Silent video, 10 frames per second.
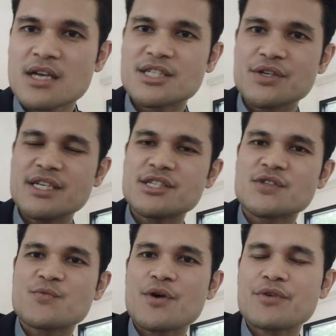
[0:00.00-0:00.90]
So this
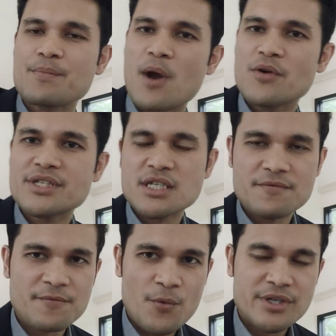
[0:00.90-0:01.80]
is very
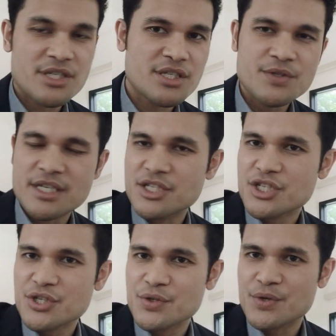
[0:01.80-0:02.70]
important for a student
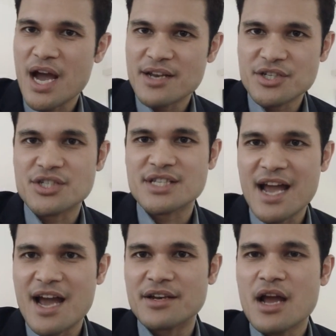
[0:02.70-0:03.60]
to
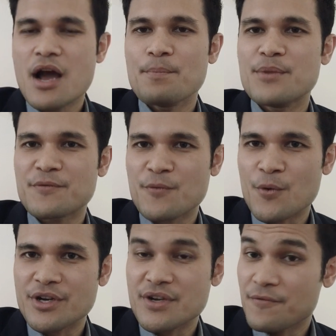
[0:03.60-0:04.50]
understand
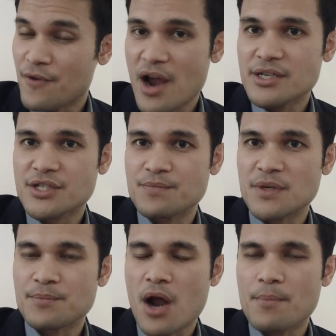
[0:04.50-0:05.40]
before they write
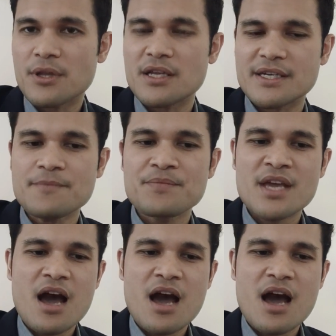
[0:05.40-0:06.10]
something properly.